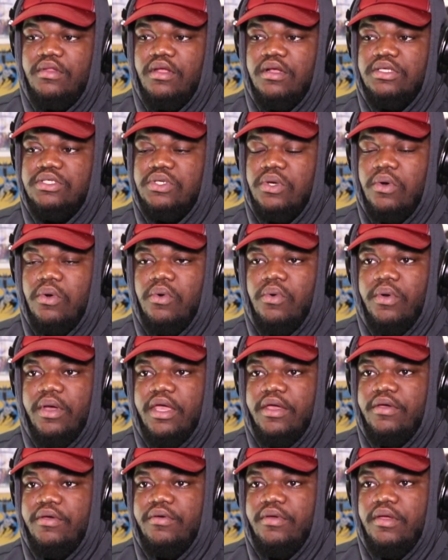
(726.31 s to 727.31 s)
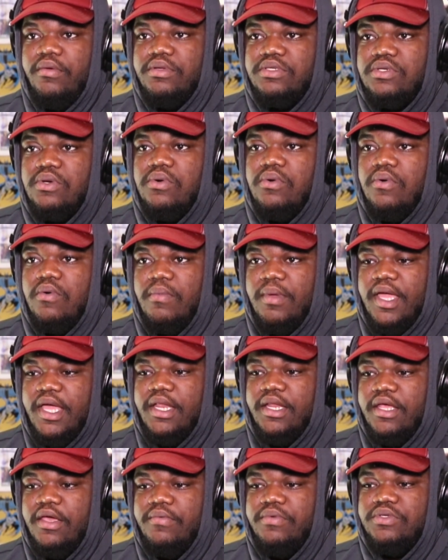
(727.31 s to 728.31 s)
So it was cool,
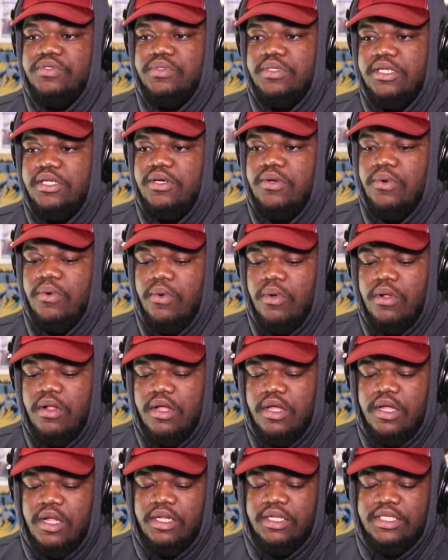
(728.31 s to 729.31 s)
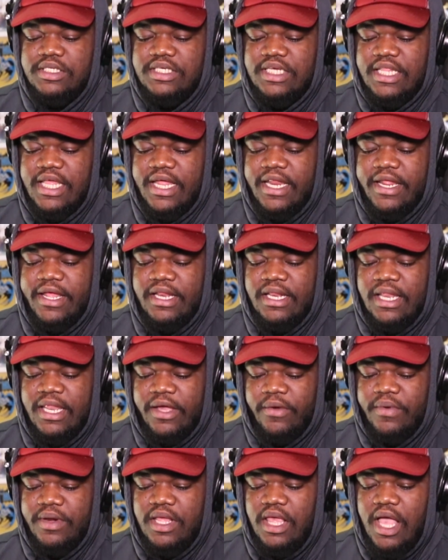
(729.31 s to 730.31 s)
man. It was really cool to see that. And
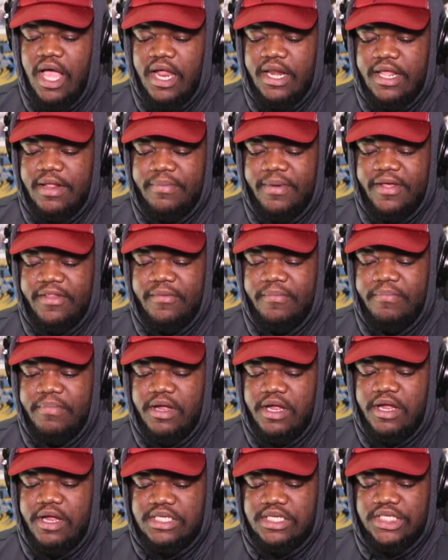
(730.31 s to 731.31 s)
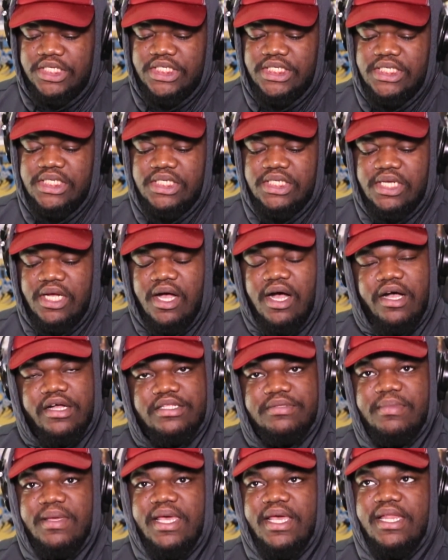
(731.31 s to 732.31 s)
like, when he got hit by the bus, it just
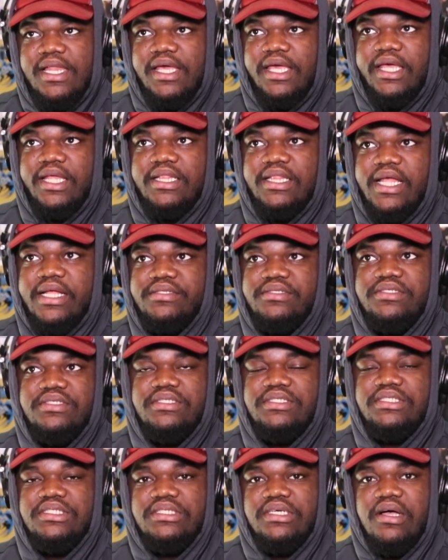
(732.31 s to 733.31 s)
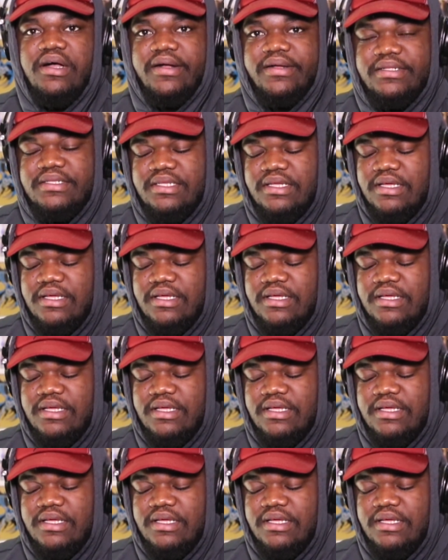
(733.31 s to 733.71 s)
sucked, man. Like, that just sucked.